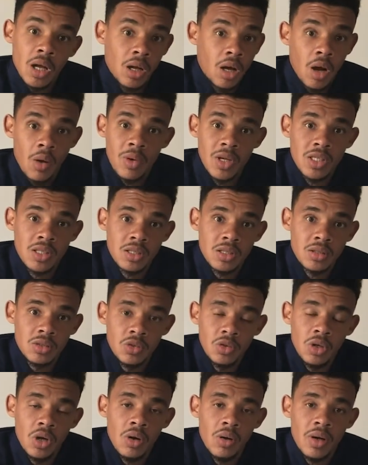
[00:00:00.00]
I was
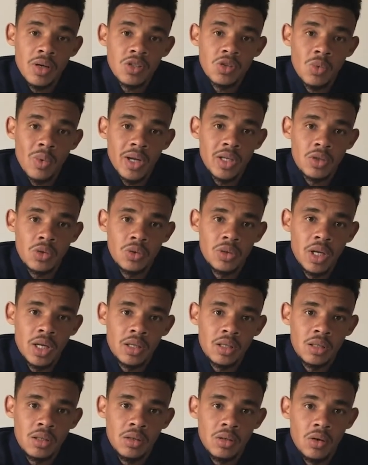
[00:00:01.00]
quite good
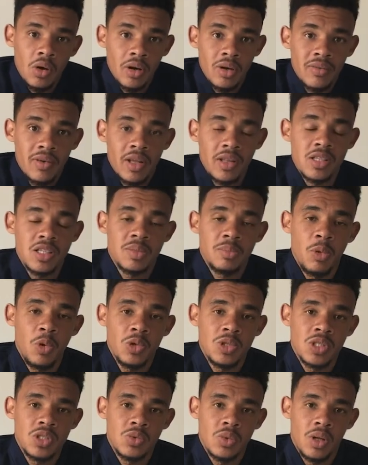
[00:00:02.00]
at a lot of other
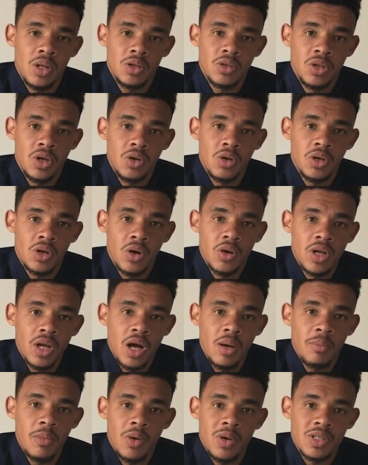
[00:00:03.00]
sports as well. Growing
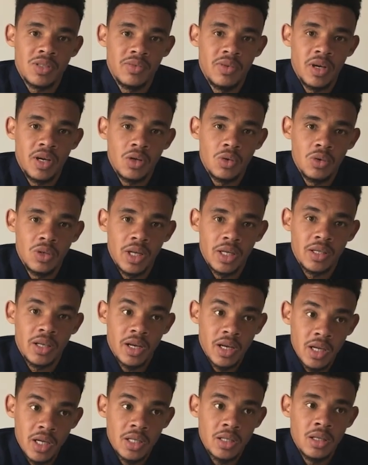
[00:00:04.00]
up, I was very good at
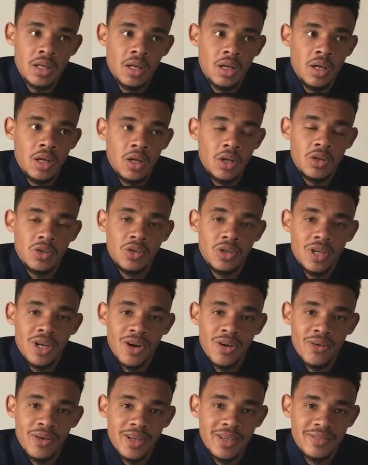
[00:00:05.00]
cricket, and
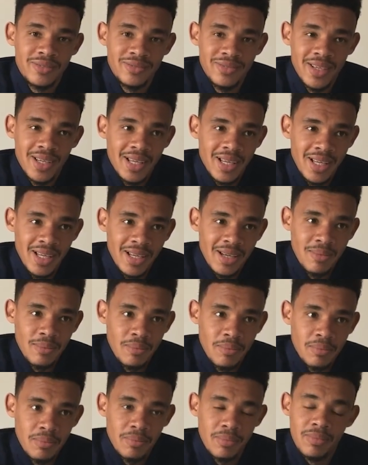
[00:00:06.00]
a
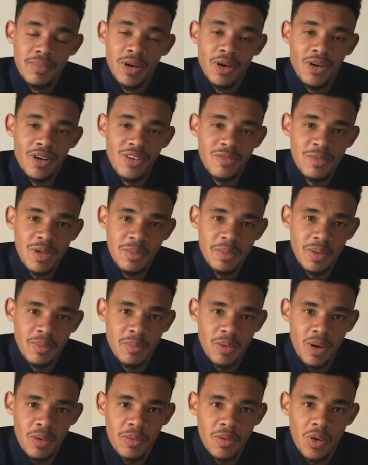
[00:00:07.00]
lot of people
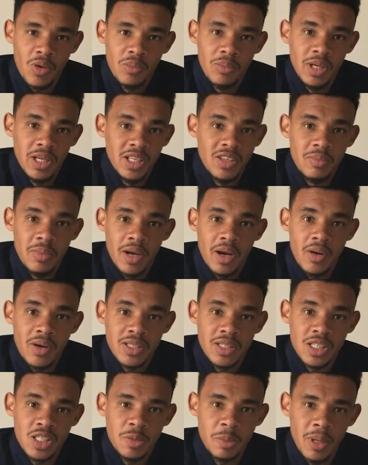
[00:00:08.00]
probably won't believe, but I
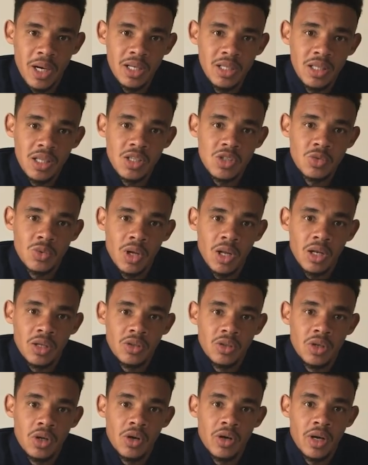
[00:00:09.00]
was a sprinter as well,
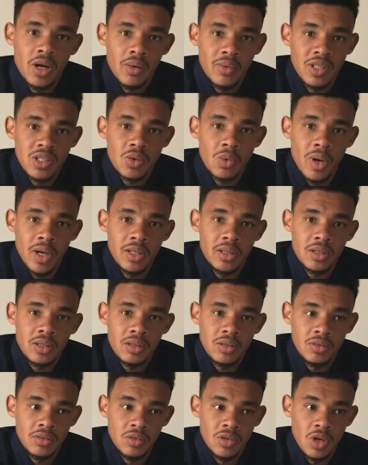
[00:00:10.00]
and I was quite,
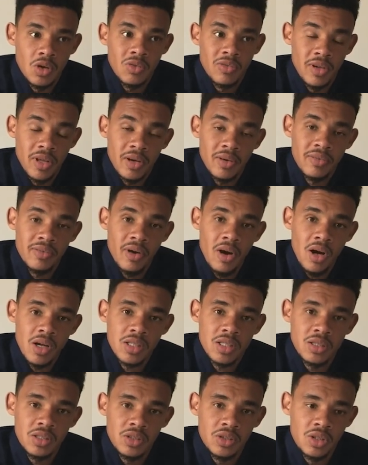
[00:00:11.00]
very
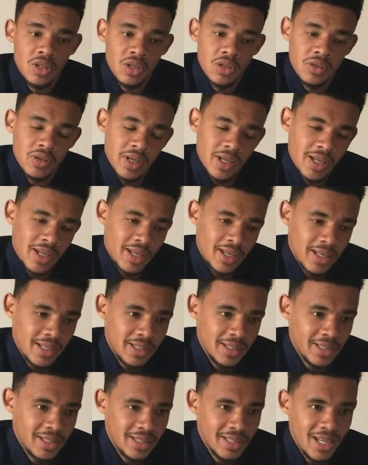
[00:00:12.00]
fast,
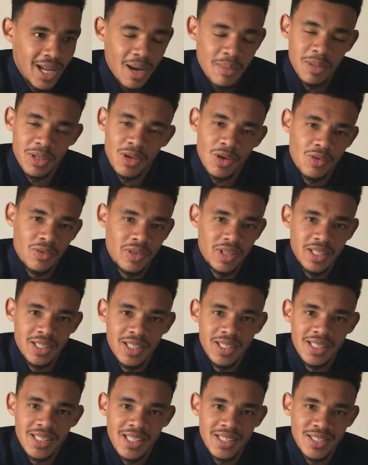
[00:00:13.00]
and yeah, but over the
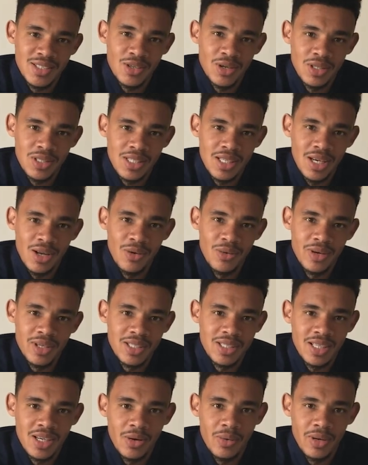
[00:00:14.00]
years, I just got slower
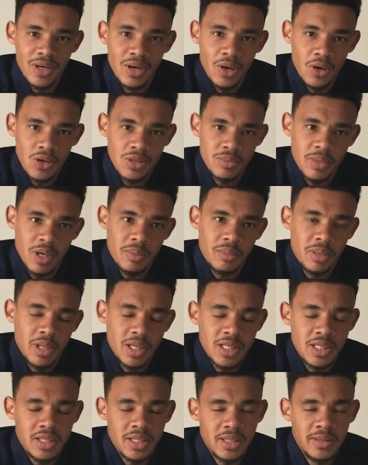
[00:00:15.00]
and slower and lost my
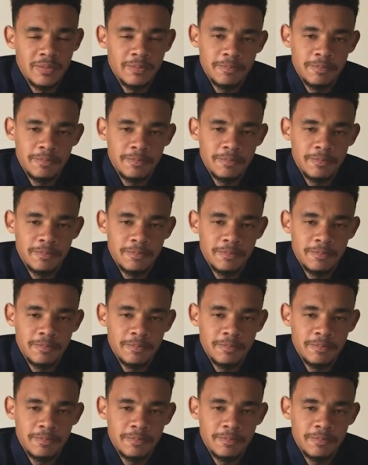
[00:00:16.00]
pace.